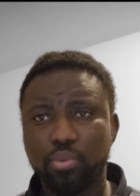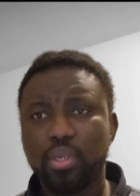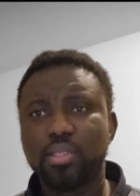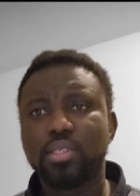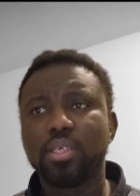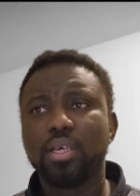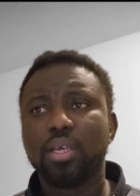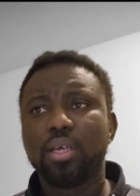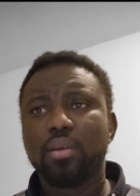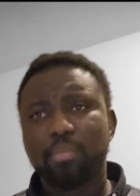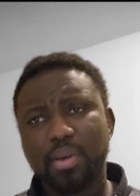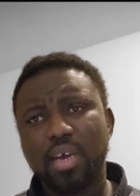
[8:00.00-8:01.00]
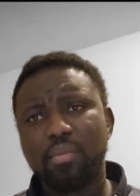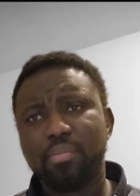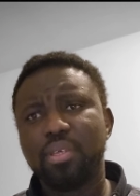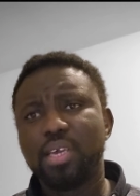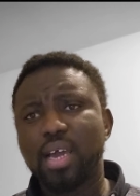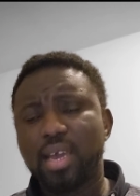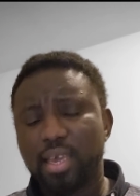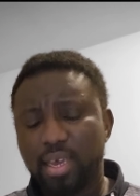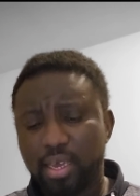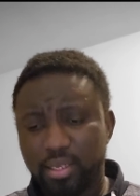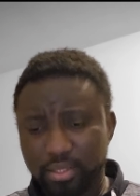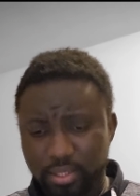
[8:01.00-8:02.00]
with Power BI,
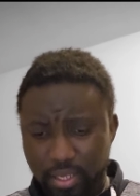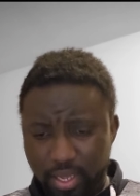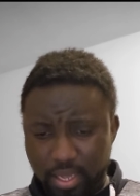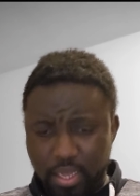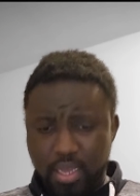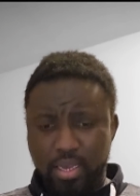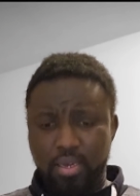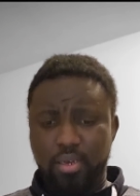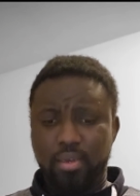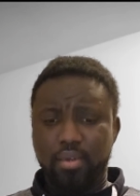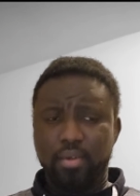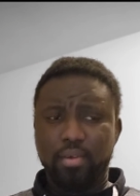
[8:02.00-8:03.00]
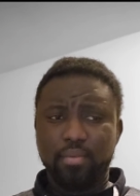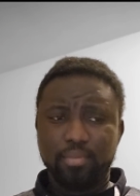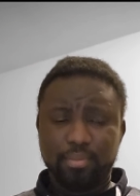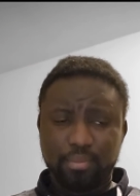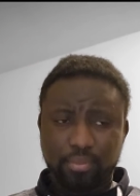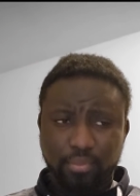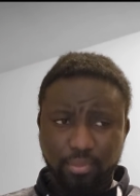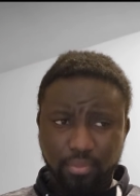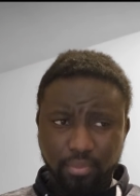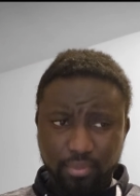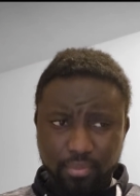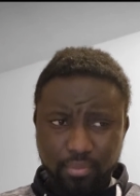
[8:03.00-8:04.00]
and
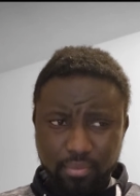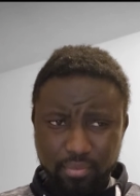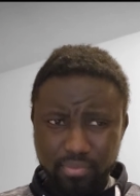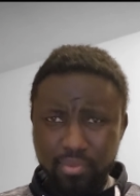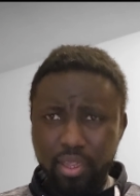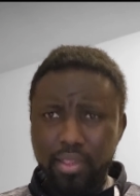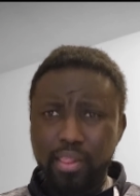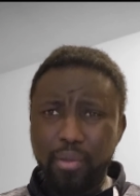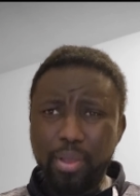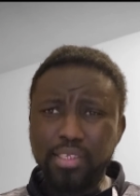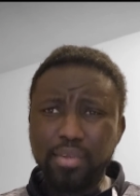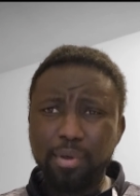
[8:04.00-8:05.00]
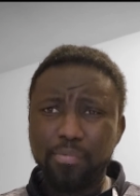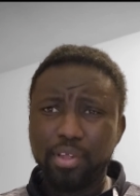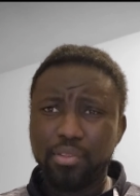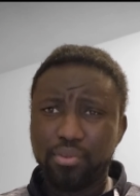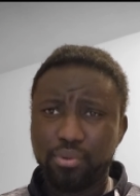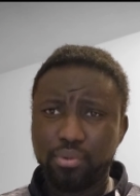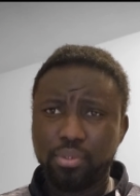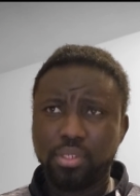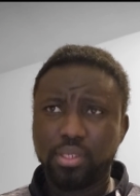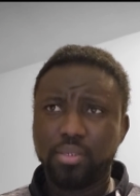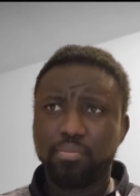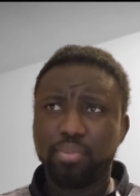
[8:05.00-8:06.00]
there were some of the tools
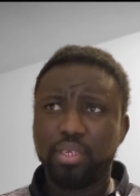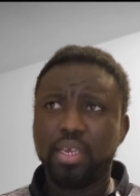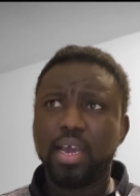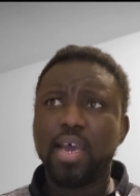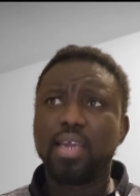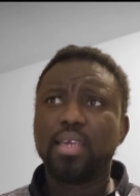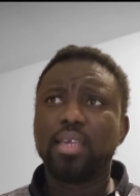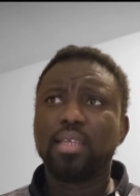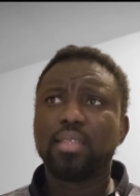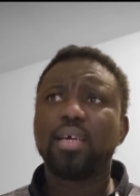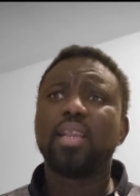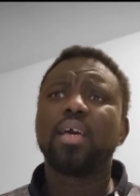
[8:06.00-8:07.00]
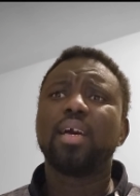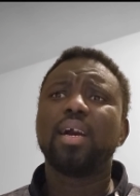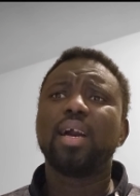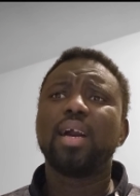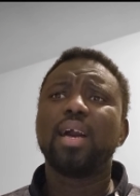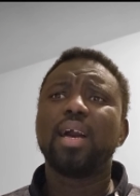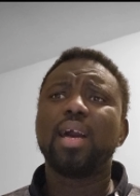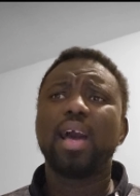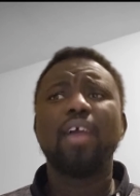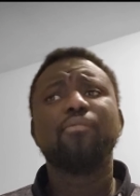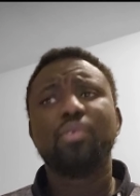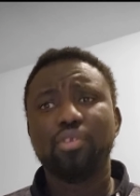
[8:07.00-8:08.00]
in BI that
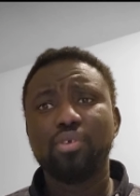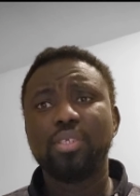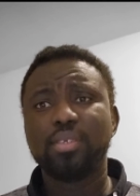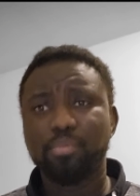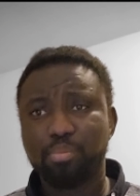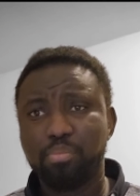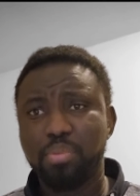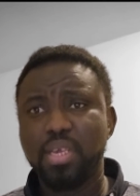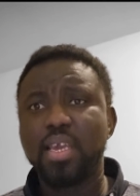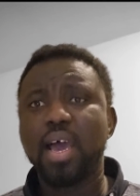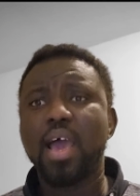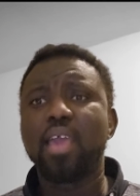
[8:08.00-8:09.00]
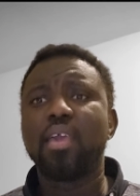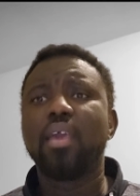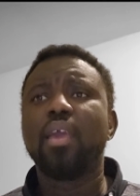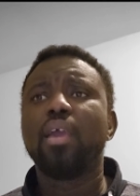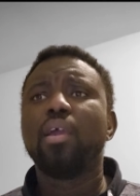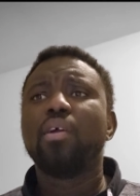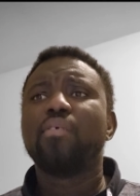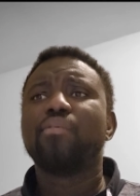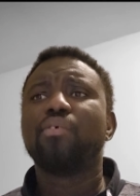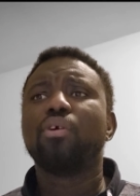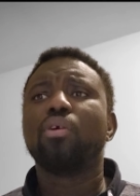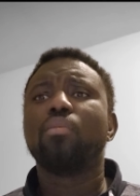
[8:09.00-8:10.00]
I've been using BI
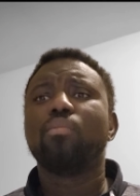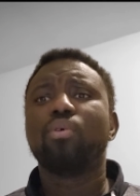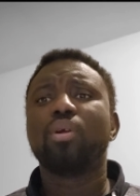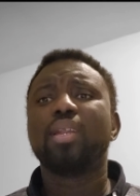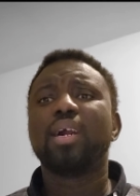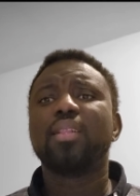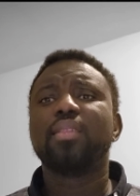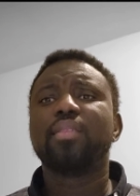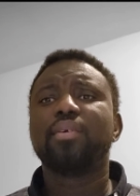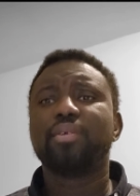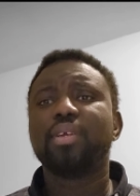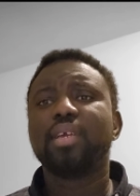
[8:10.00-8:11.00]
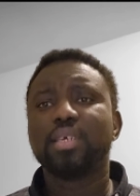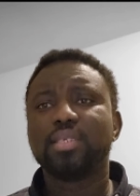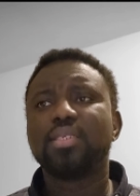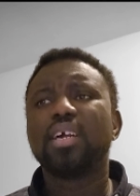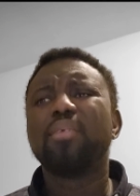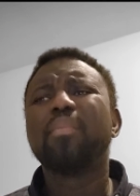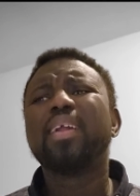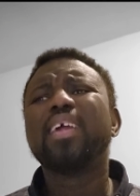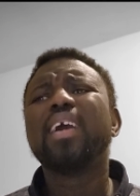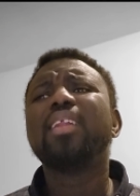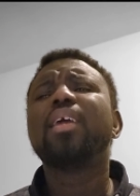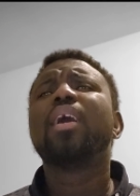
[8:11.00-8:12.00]
for more than 3 years now, but
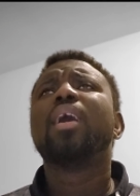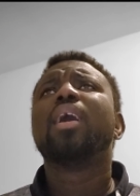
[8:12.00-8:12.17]
then